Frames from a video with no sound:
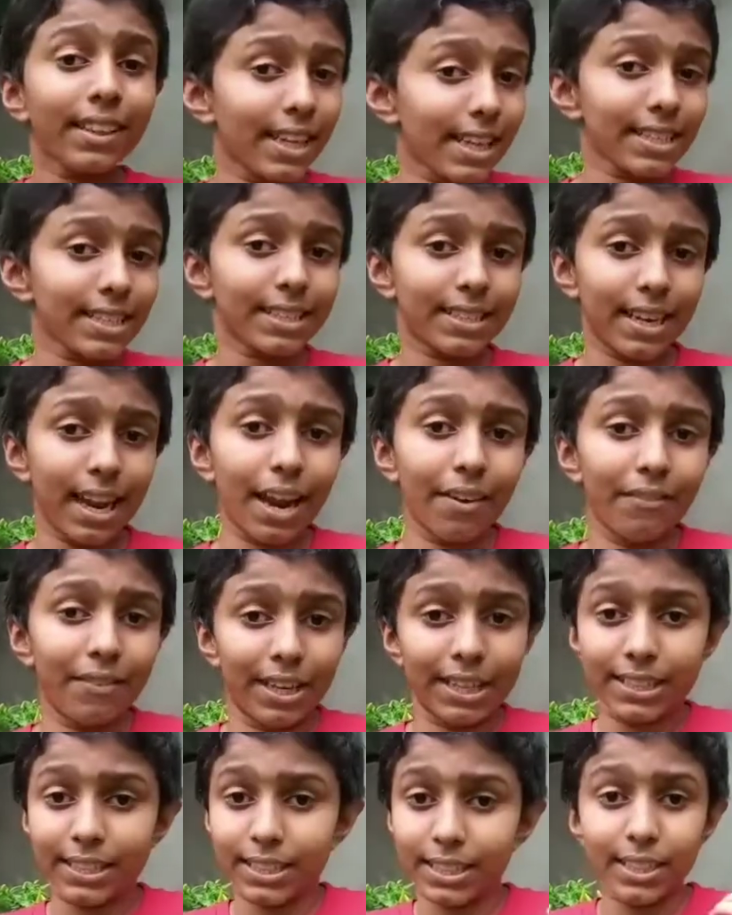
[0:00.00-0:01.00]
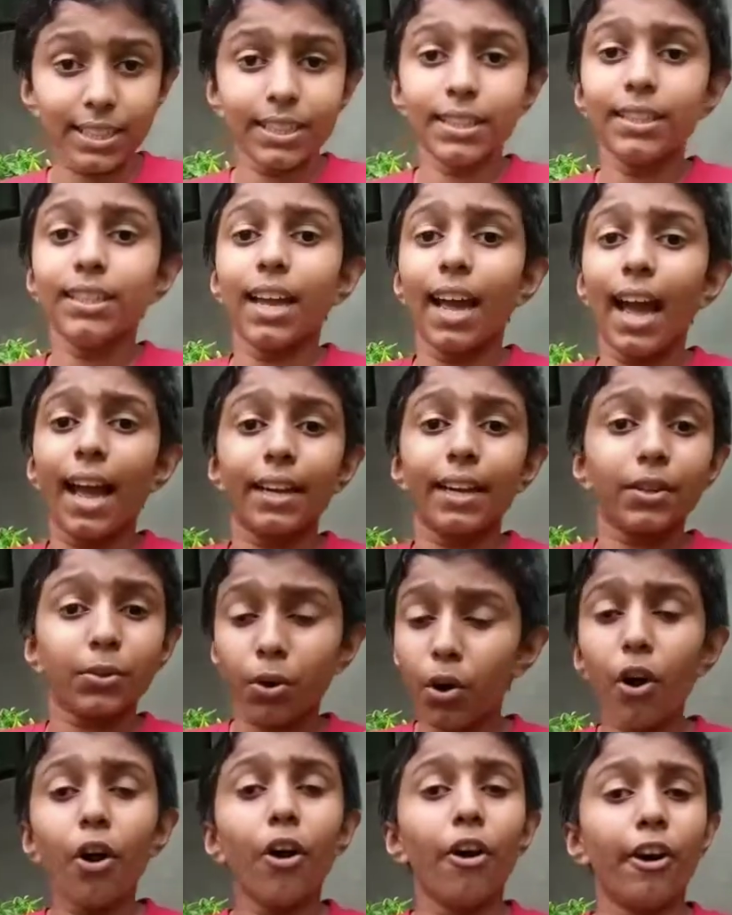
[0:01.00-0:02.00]
these larvae turn and
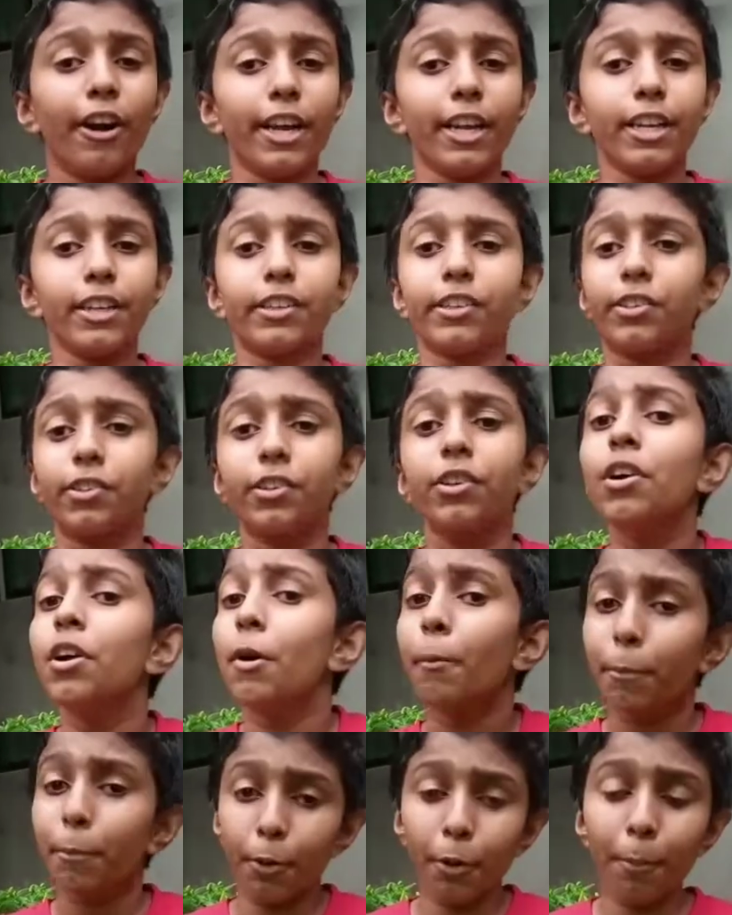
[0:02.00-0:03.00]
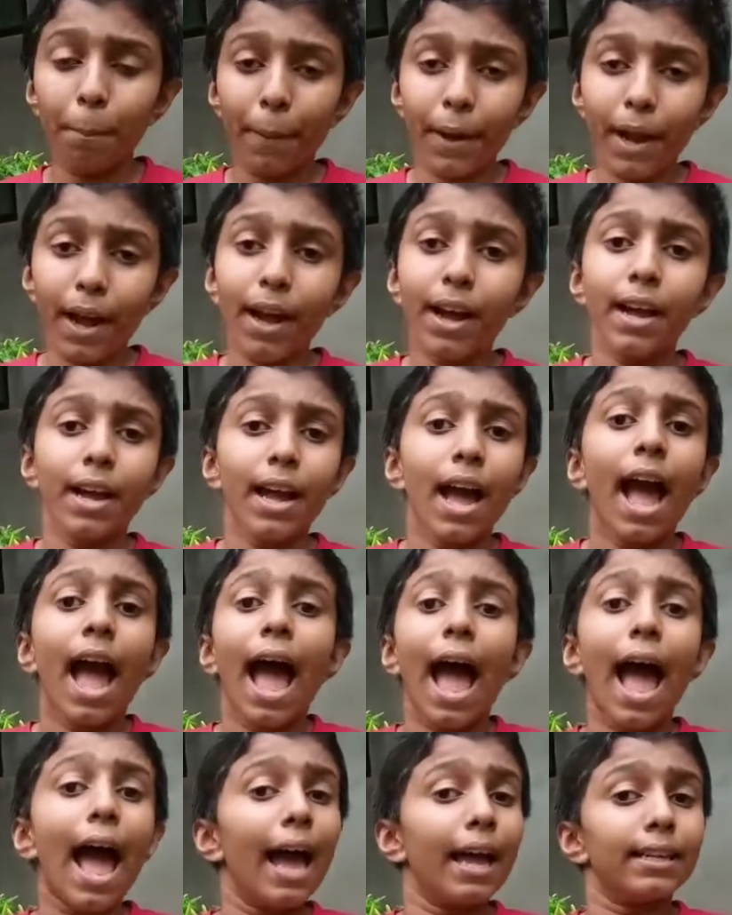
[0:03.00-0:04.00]
grow into pupa
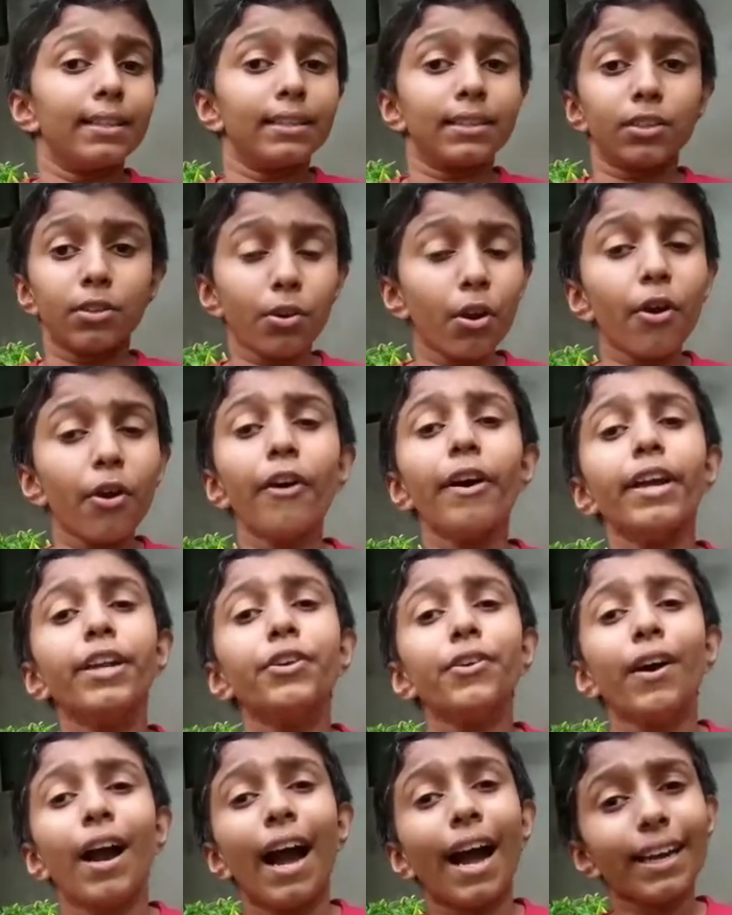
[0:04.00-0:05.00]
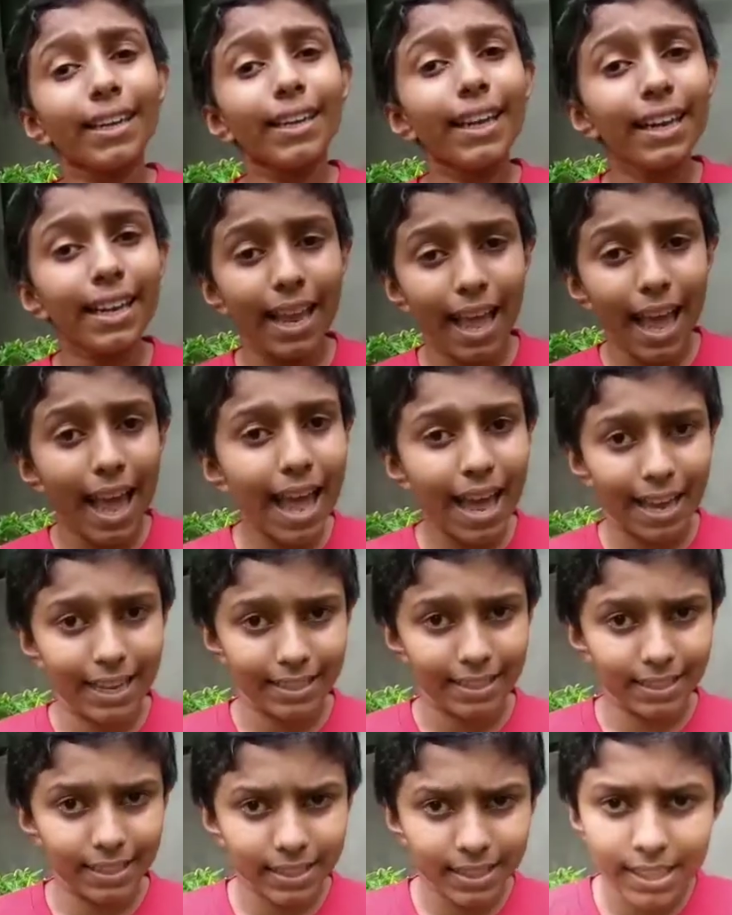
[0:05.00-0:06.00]
and grow into adult
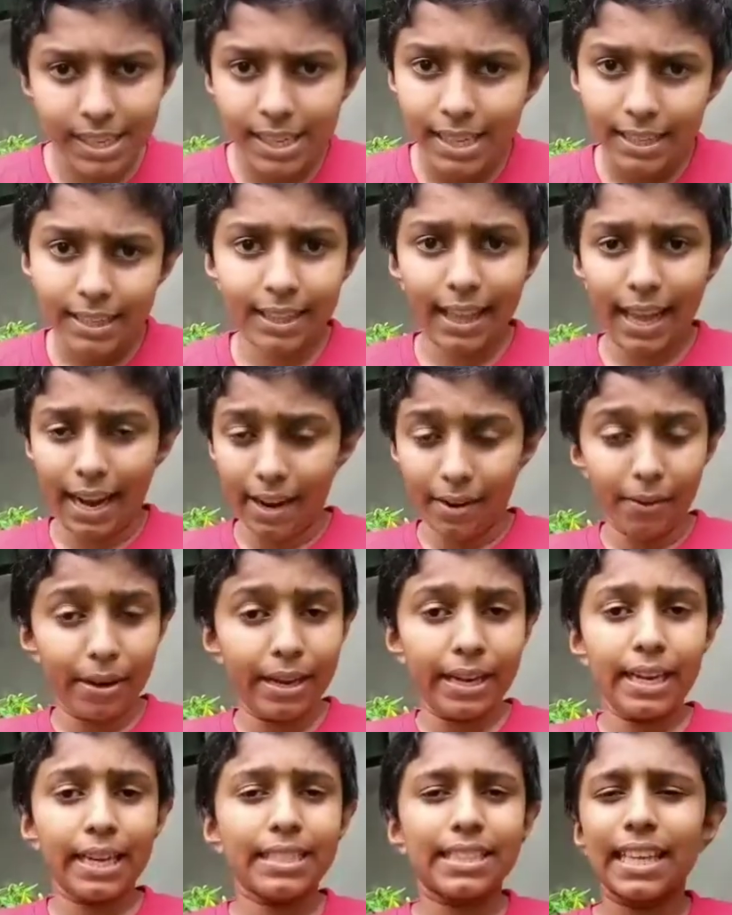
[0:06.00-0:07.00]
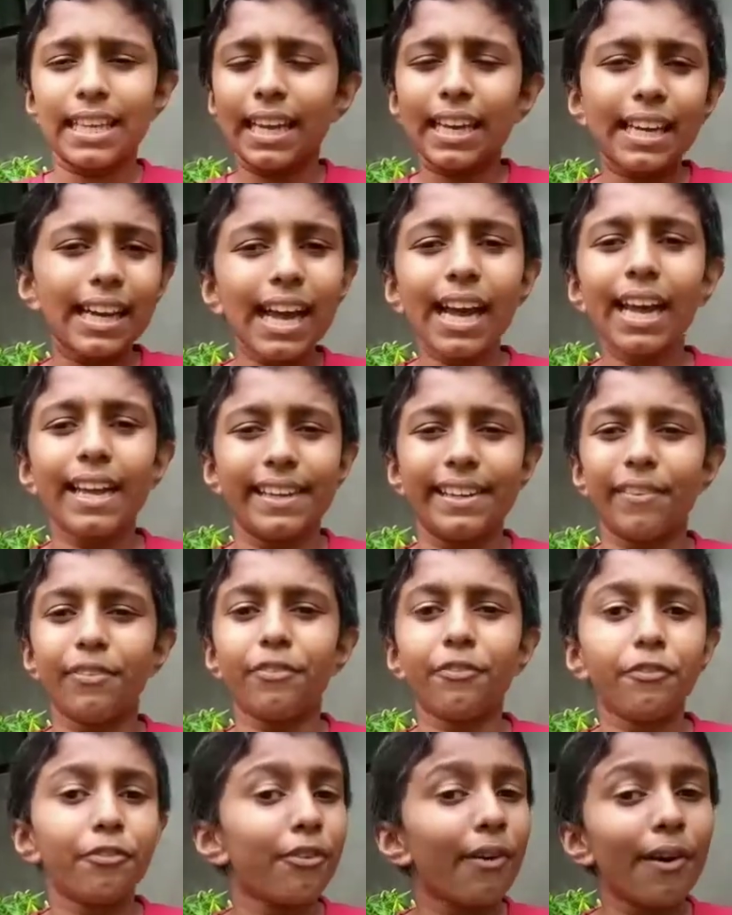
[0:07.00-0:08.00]
ants, they release a kind
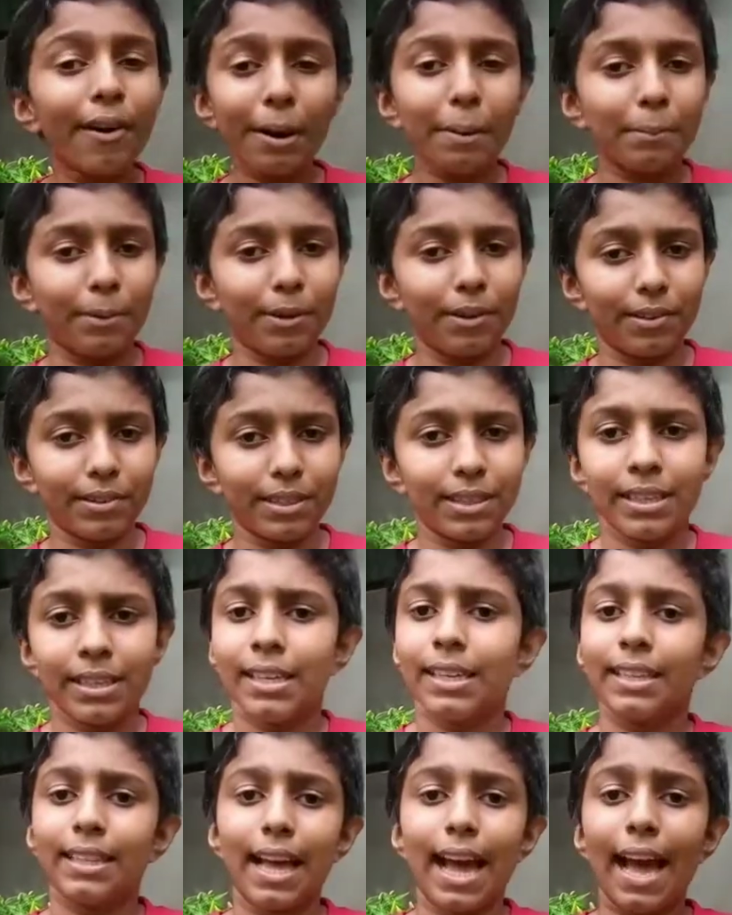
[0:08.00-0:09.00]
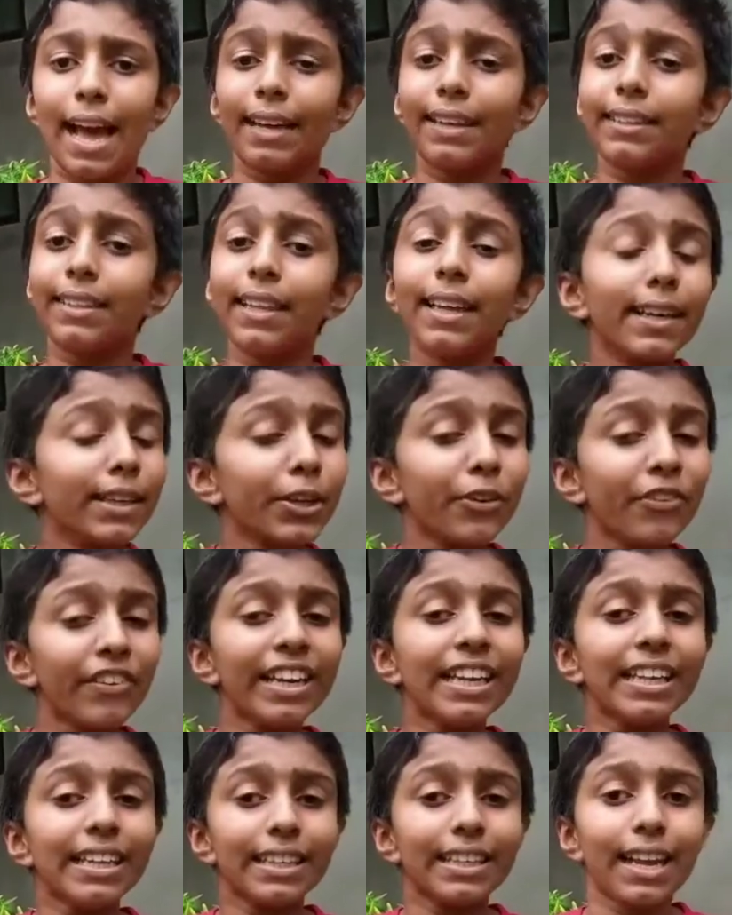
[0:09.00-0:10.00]
of pheromone that the
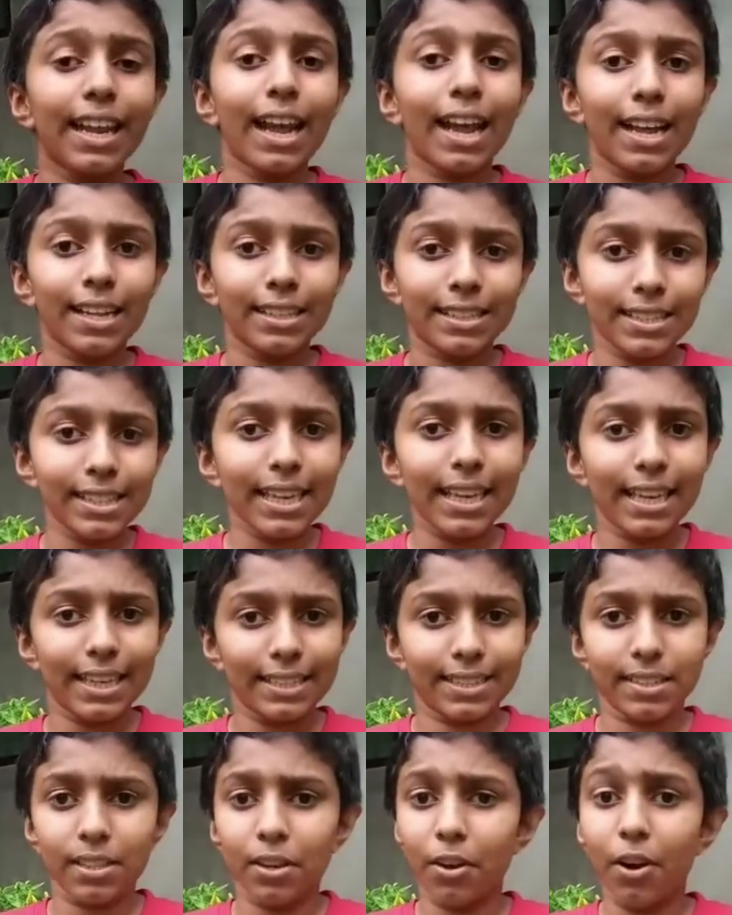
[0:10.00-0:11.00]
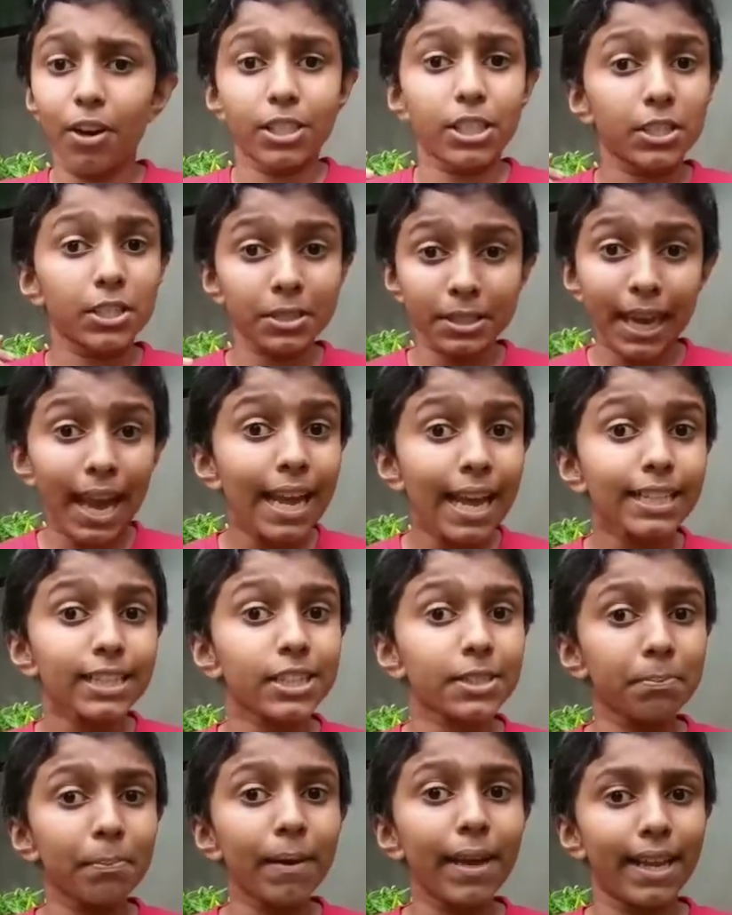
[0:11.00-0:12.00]
queen sees or can
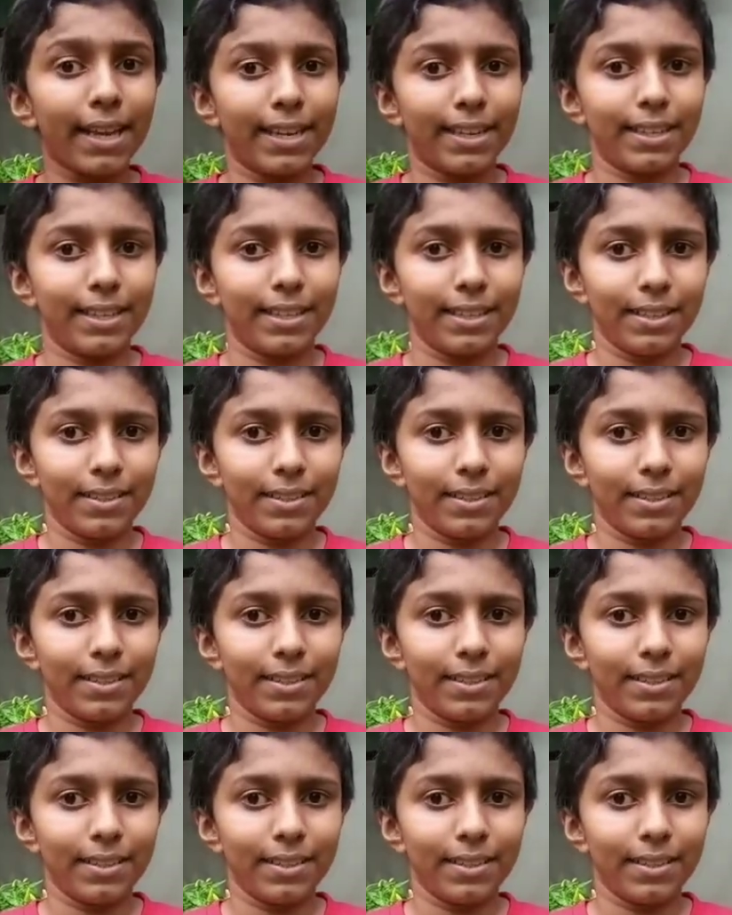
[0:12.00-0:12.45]
smell